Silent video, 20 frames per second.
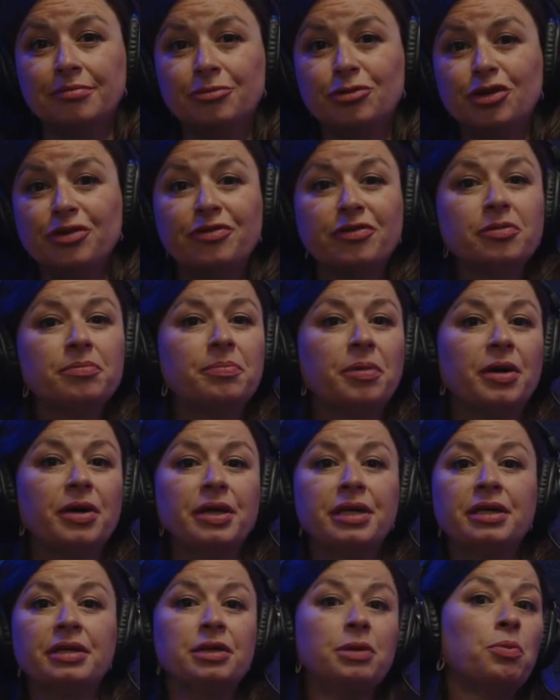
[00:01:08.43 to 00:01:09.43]
driven
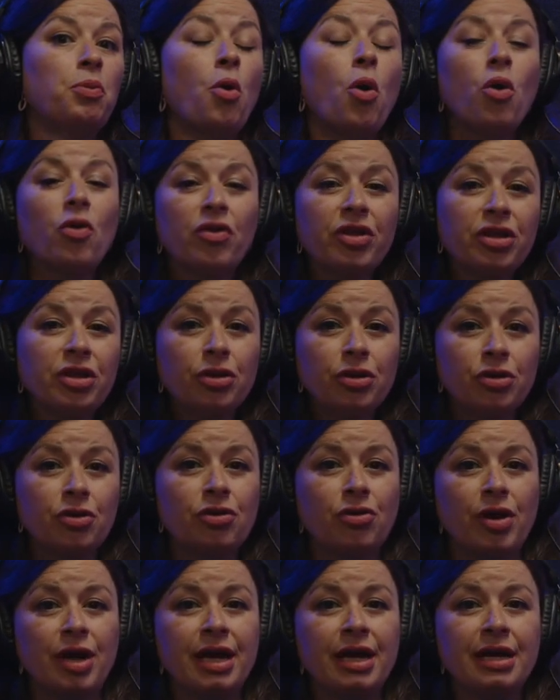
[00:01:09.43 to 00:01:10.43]
by the war in
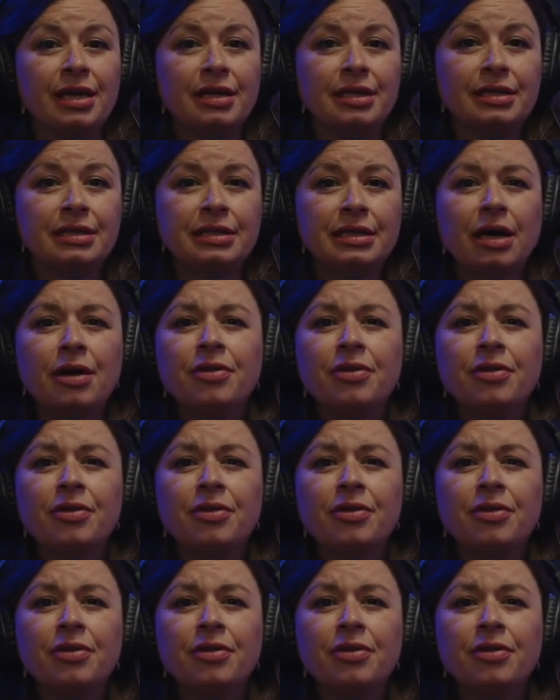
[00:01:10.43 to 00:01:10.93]
Ukraine and